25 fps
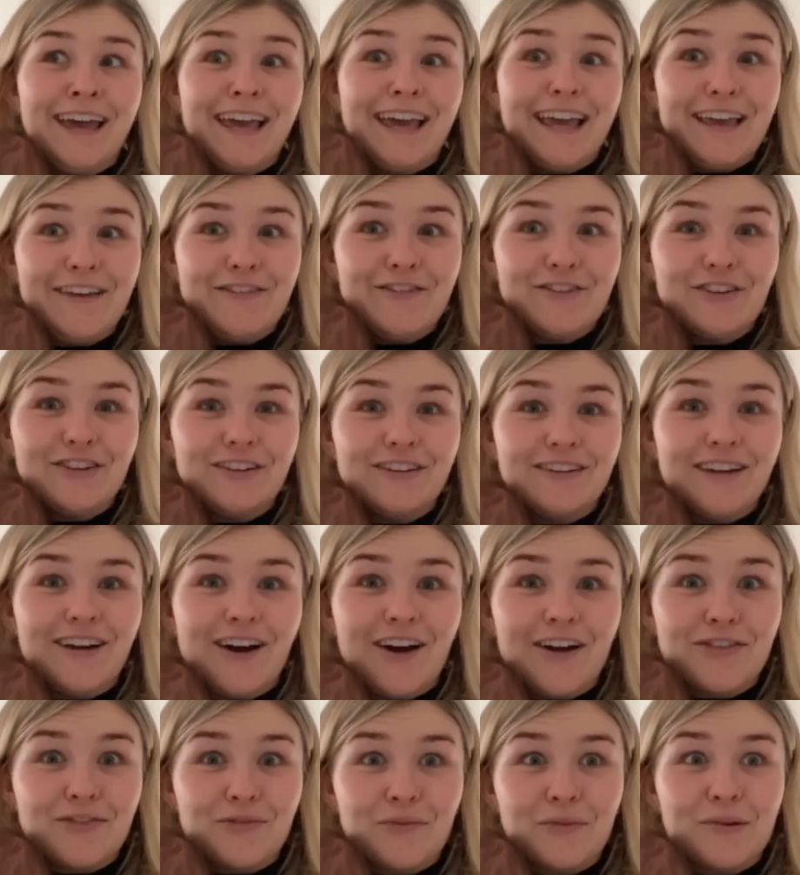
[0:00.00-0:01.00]
even
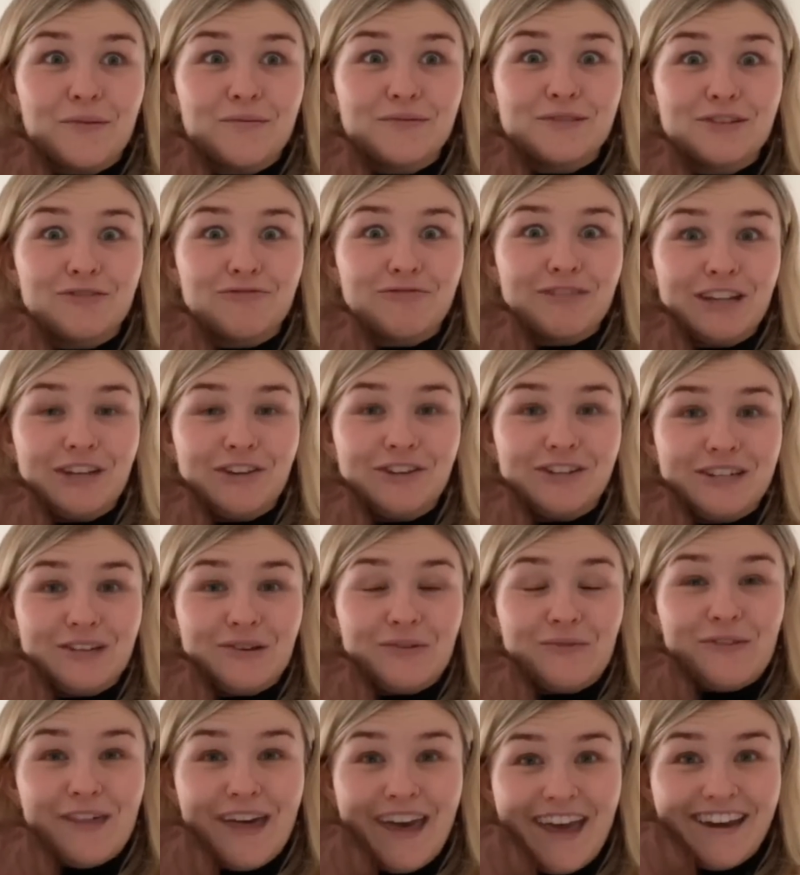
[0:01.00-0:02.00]
I thought it was a really good
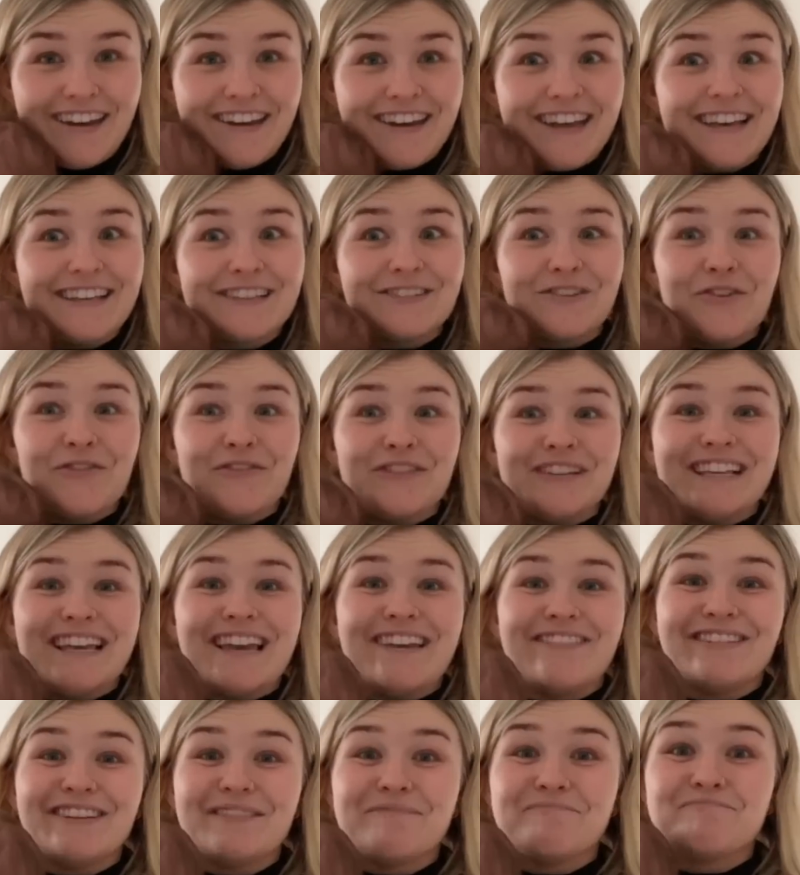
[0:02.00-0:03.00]
deal then, it's obviously
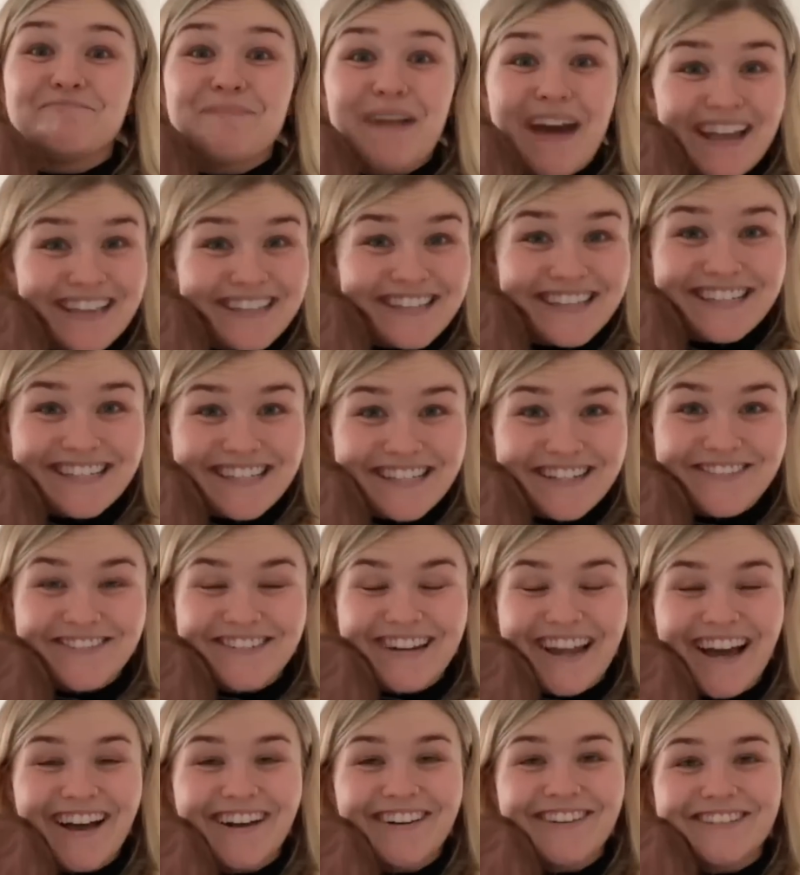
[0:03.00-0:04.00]
even a better deal
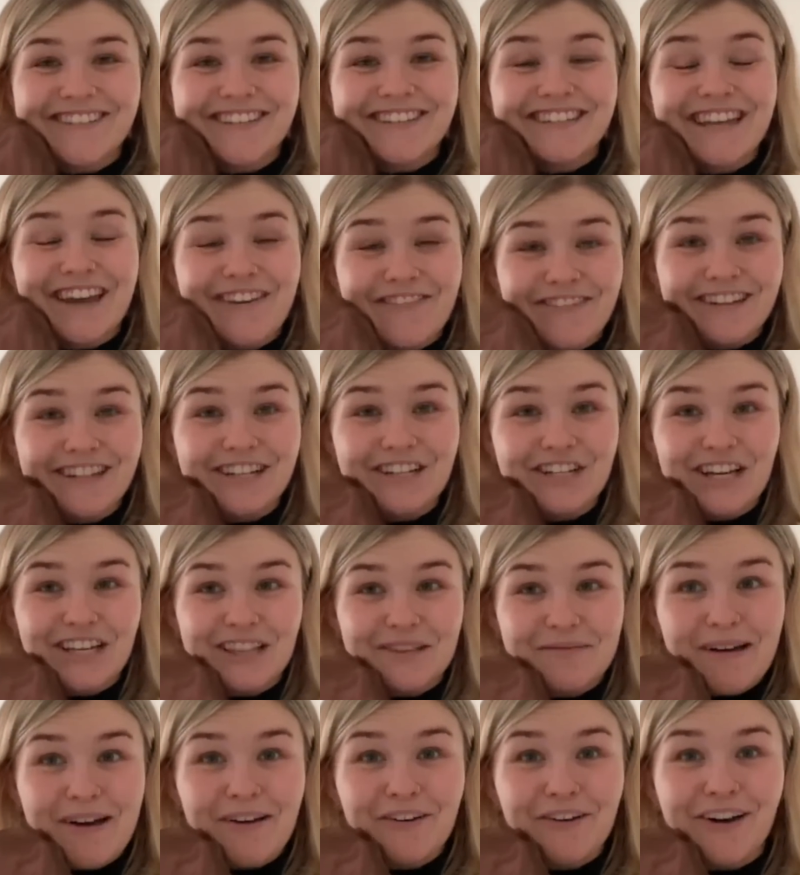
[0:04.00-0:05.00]
now, so definitely check
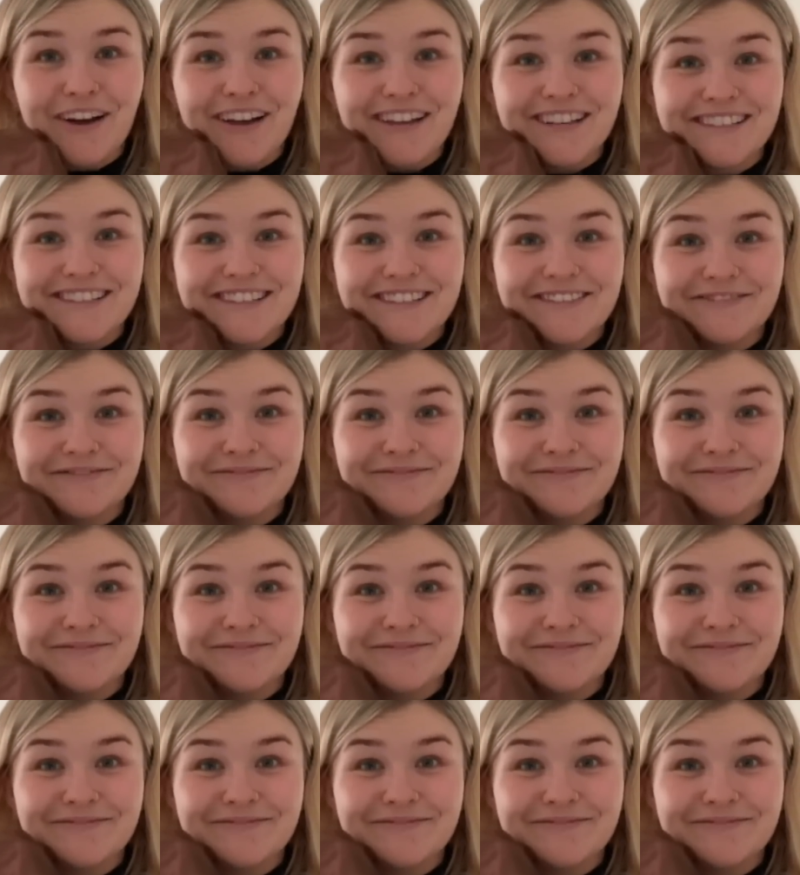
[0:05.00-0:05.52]
them out, guys.